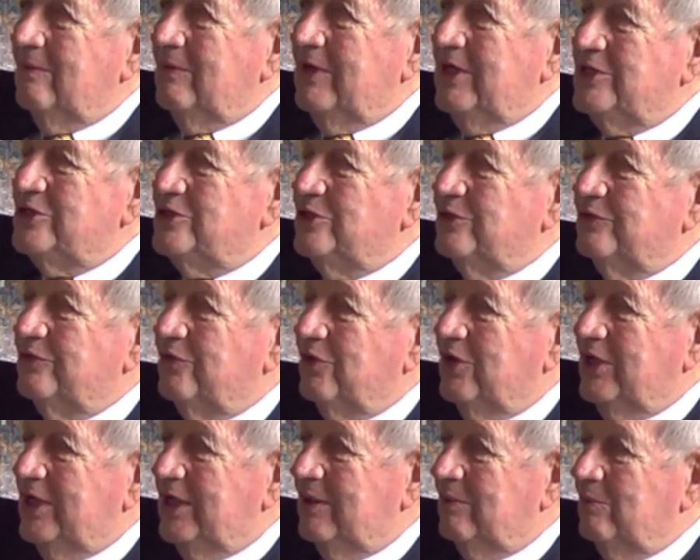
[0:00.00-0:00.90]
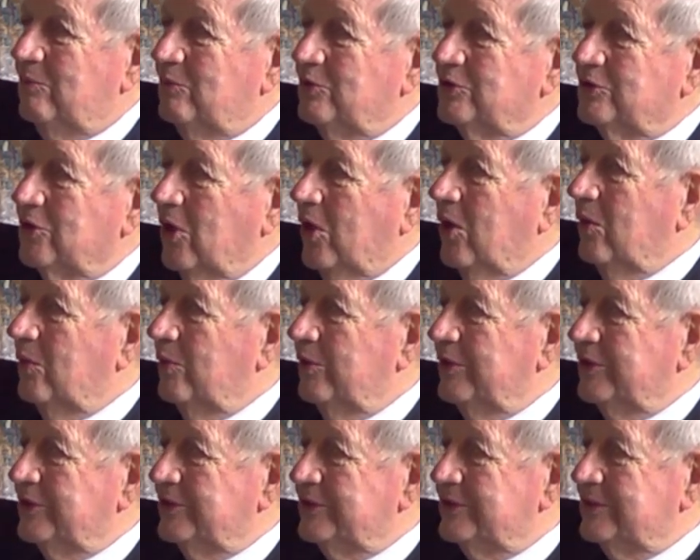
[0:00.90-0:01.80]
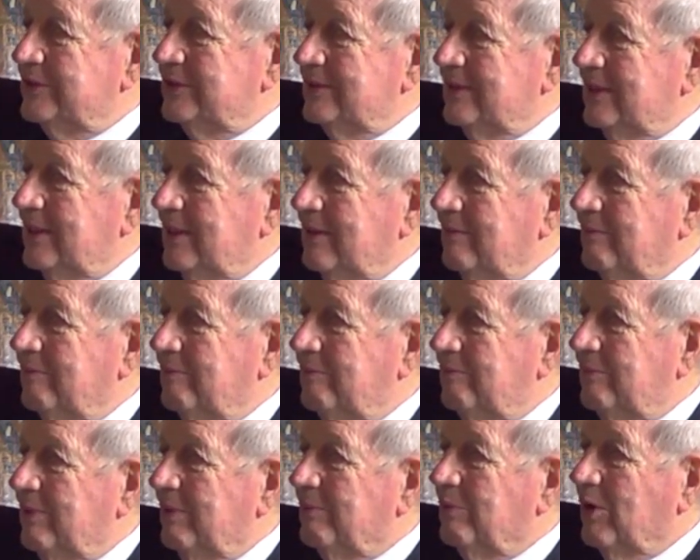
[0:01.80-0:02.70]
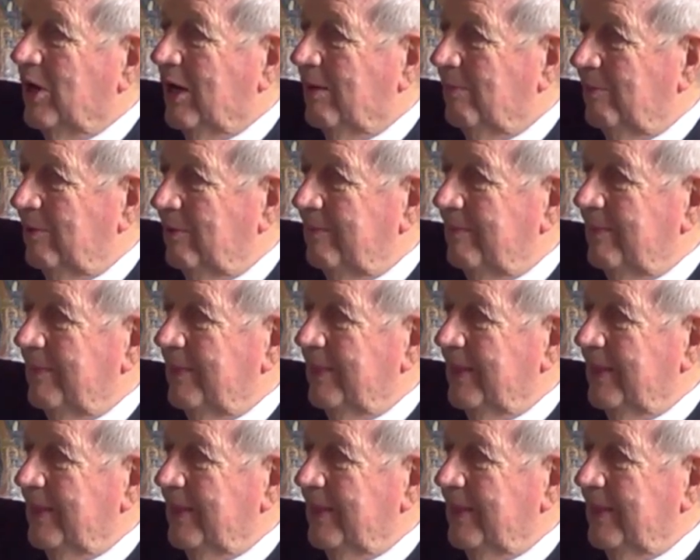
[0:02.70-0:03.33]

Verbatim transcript: issue for him was always a, a problem.